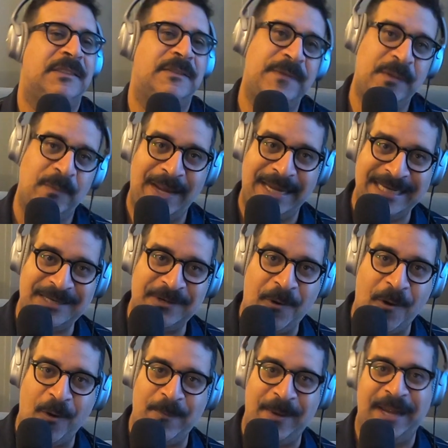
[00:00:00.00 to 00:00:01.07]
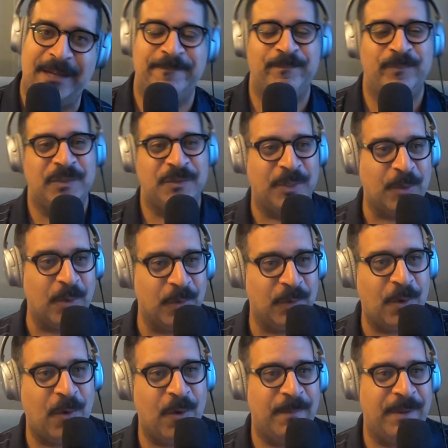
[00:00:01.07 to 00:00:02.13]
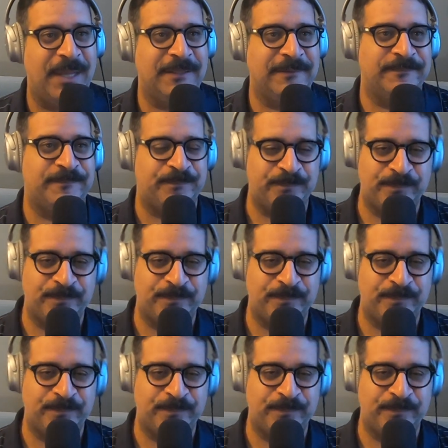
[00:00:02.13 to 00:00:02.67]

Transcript: So anyway, I get the callback. So I go to the callback.